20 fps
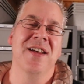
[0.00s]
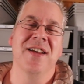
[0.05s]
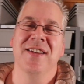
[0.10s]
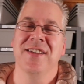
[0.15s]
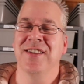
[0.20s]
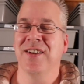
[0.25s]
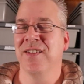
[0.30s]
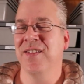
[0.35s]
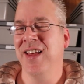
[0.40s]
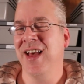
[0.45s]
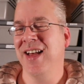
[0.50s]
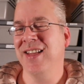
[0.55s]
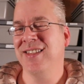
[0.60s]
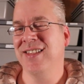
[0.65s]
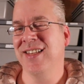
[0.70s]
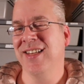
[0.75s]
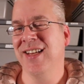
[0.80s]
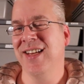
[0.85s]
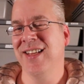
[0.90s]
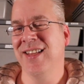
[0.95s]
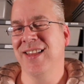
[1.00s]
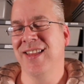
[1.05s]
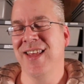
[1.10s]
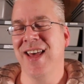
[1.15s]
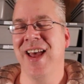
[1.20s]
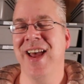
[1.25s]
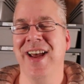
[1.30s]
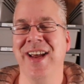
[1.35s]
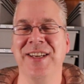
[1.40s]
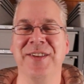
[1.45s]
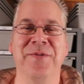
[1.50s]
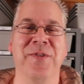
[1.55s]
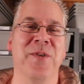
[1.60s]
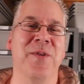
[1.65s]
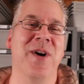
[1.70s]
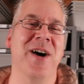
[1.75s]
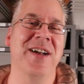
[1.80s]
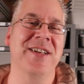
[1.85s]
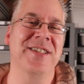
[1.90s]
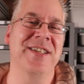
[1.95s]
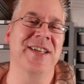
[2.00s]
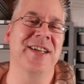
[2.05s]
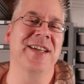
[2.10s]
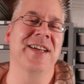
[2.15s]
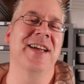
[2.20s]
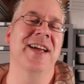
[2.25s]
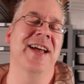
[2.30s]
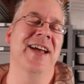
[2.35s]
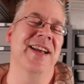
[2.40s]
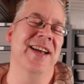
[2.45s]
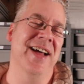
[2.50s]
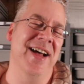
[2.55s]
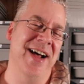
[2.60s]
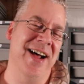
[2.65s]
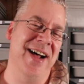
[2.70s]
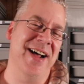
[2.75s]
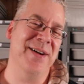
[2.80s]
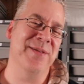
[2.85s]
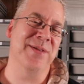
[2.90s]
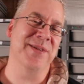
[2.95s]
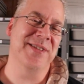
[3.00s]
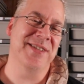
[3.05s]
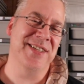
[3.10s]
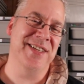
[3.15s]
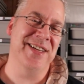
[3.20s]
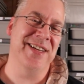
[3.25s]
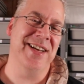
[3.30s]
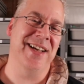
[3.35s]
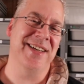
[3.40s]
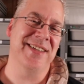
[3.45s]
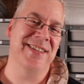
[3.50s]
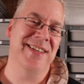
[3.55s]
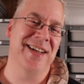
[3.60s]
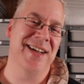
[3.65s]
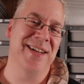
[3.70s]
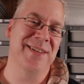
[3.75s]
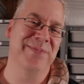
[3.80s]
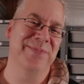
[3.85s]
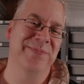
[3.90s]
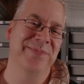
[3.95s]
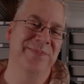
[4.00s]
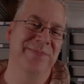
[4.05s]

So that's it. Thanks for watching and I will see you next time.